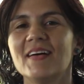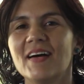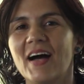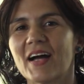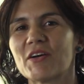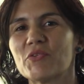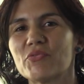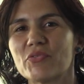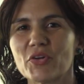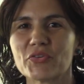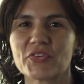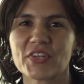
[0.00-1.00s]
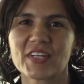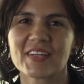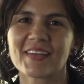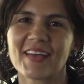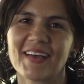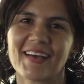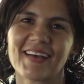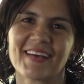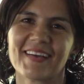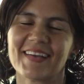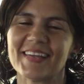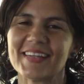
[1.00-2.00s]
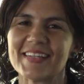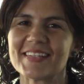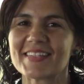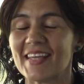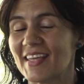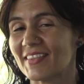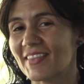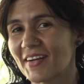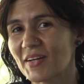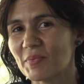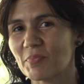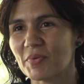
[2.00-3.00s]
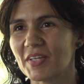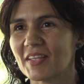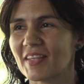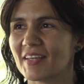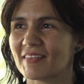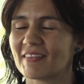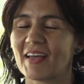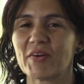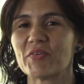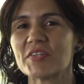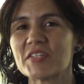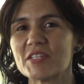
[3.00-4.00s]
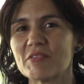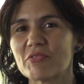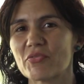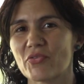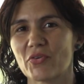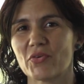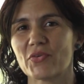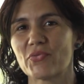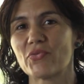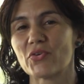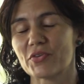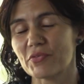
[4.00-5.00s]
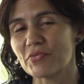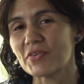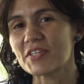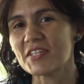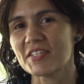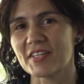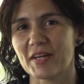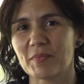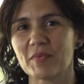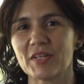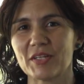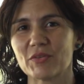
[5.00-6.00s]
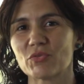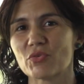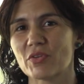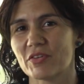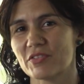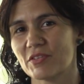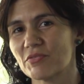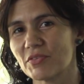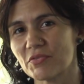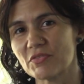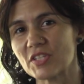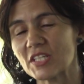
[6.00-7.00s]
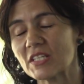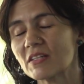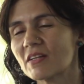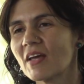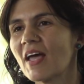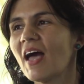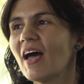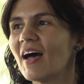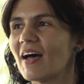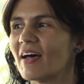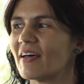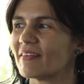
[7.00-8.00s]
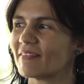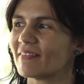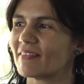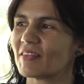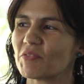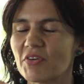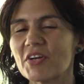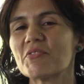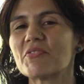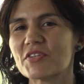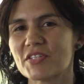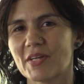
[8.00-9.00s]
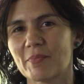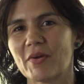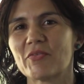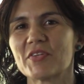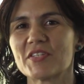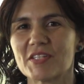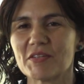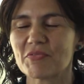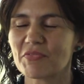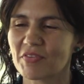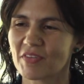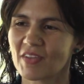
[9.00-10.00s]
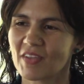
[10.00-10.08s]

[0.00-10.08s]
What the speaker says: Aqua Floating is a therapy that I received for the first time in 2015, and the very first time I received,